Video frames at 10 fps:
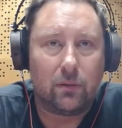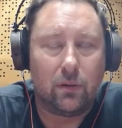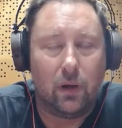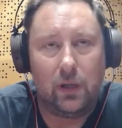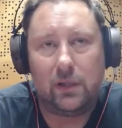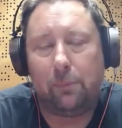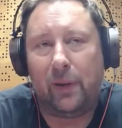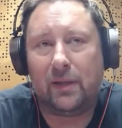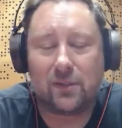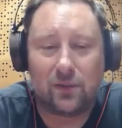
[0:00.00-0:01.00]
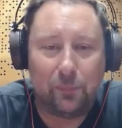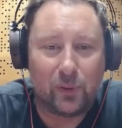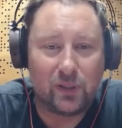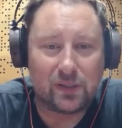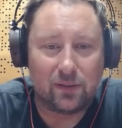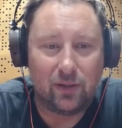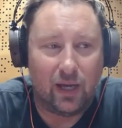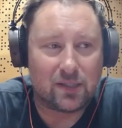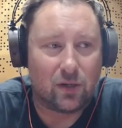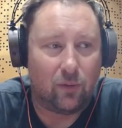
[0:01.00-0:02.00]
it depends on the person you
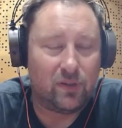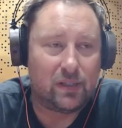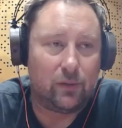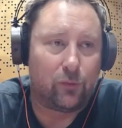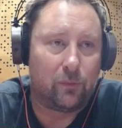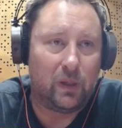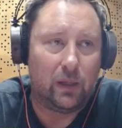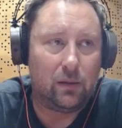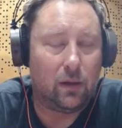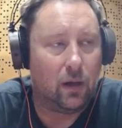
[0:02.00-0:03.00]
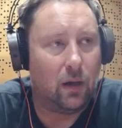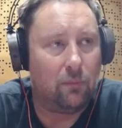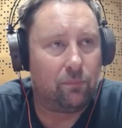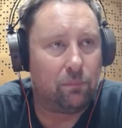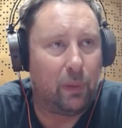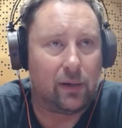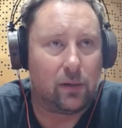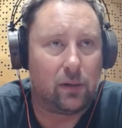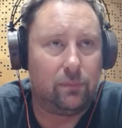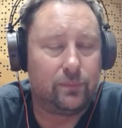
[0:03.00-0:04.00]
ask. Obviously, for me,
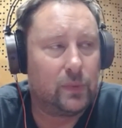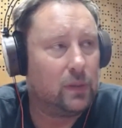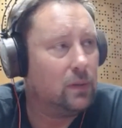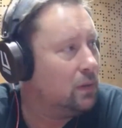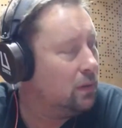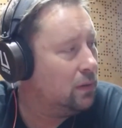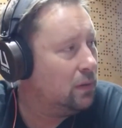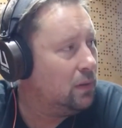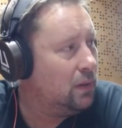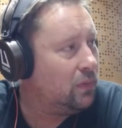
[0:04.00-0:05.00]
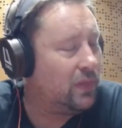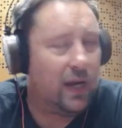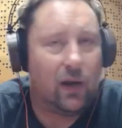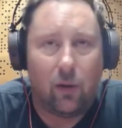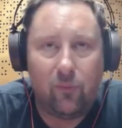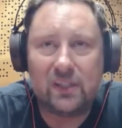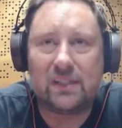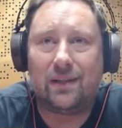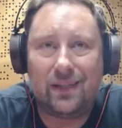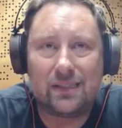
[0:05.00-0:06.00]
better. There
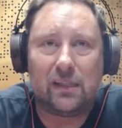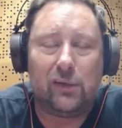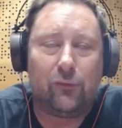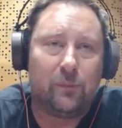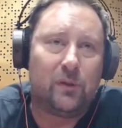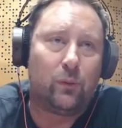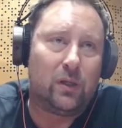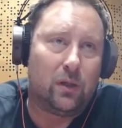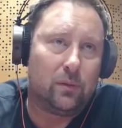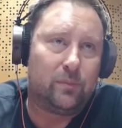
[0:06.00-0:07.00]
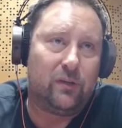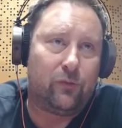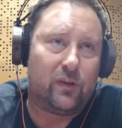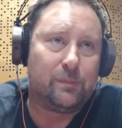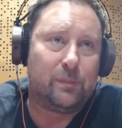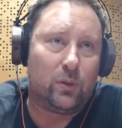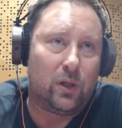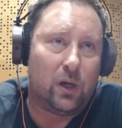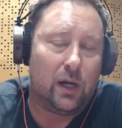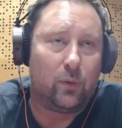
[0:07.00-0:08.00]
obviously is a difference between
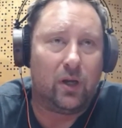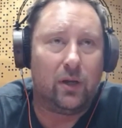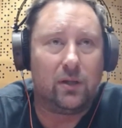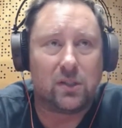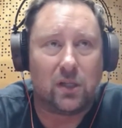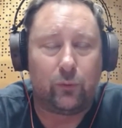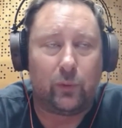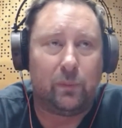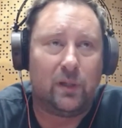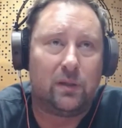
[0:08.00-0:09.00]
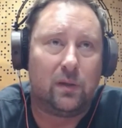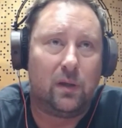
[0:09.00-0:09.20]
hardware and software, but